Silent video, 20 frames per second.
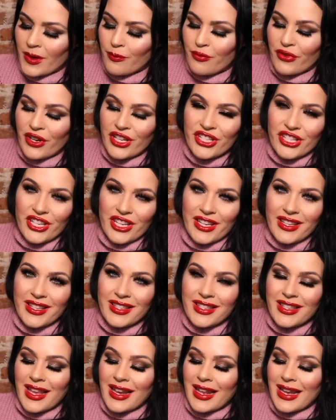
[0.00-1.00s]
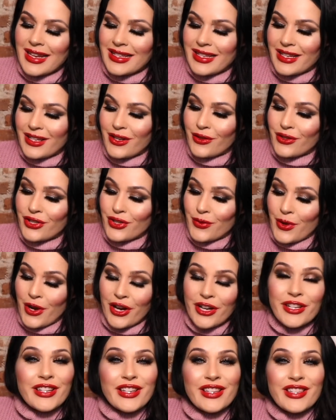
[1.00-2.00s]
brushes. And I did go to an
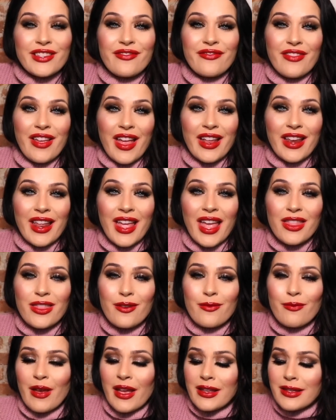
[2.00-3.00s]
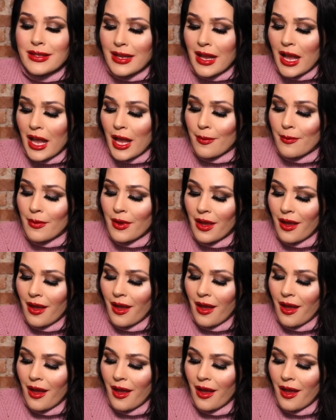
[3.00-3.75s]
Artis event and I had the best time.